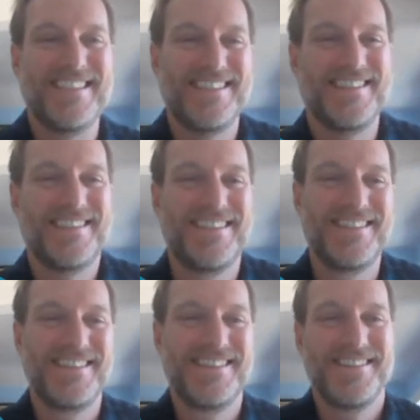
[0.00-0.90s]

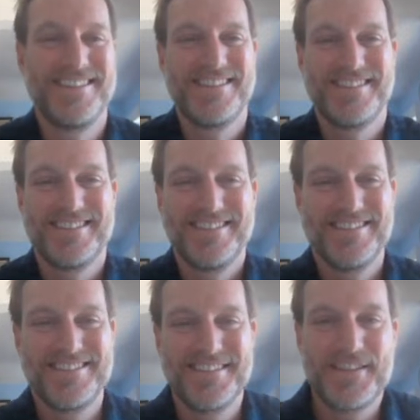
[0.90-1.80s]

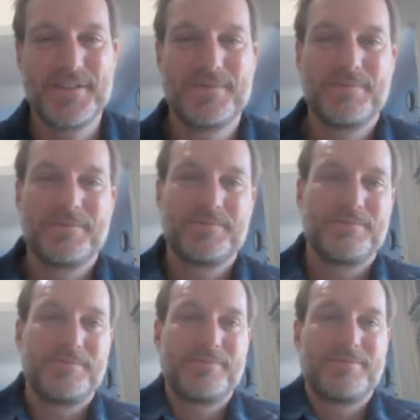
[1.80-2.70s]

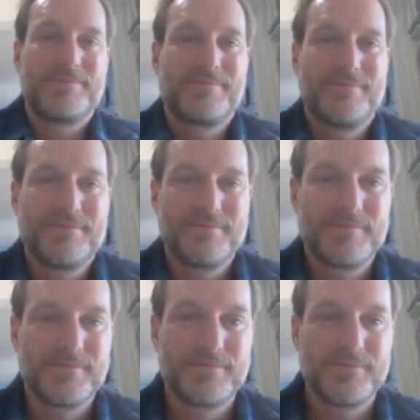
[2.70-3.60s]

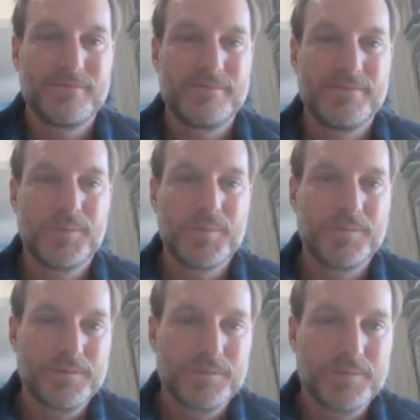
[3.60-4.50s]
(silent)